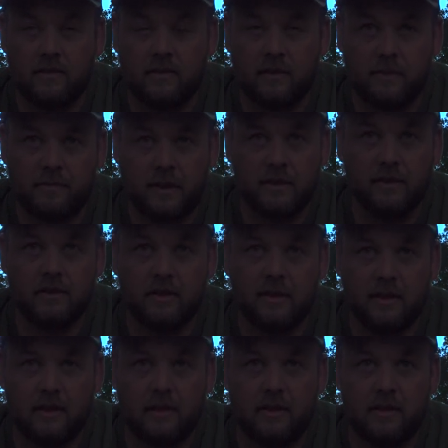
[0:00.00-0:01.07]
you,
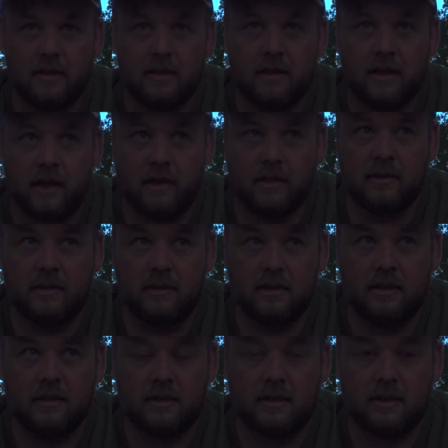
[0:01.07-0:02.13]
especially during hunting
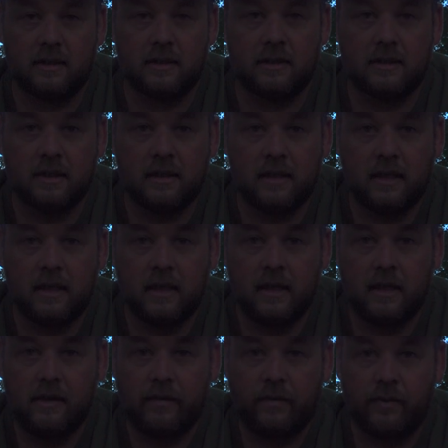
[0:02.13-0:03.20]
season,
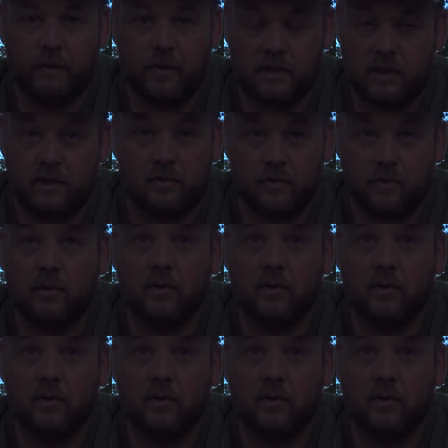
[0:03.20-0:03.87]
which is